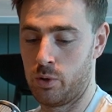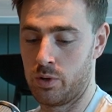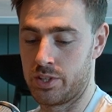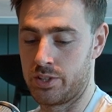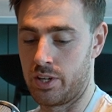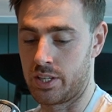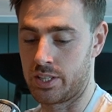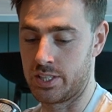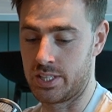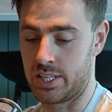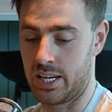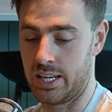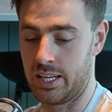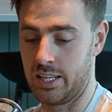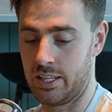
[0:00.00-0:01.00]
always likes to
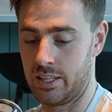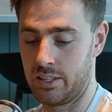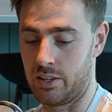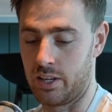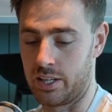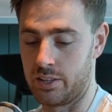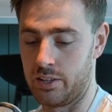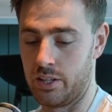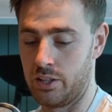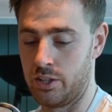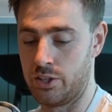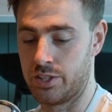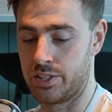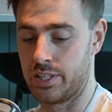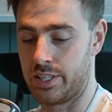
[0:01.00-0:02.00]
say, like, that you
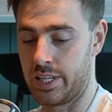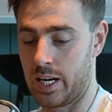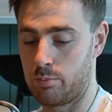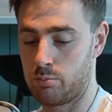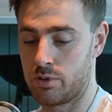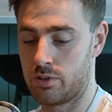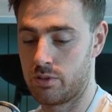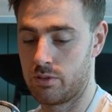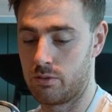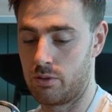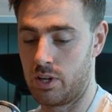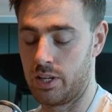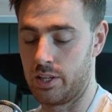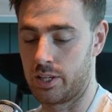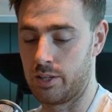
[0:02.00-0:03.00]
just adapt,
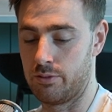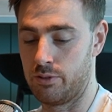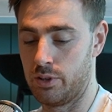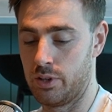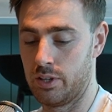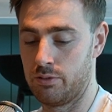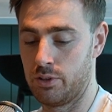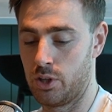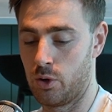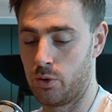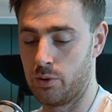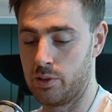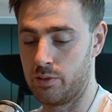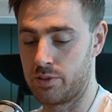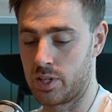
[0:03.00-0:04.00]
right? Like, if you go
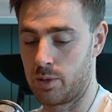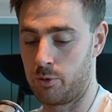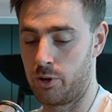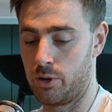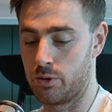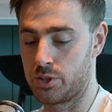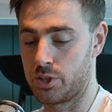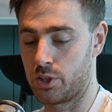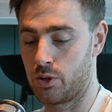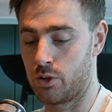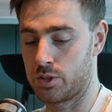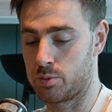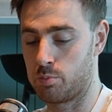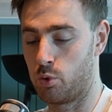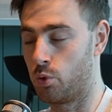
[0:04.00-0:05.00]
and live somewhere else that
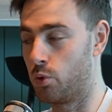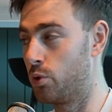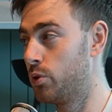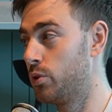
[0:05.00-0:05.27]
costs more,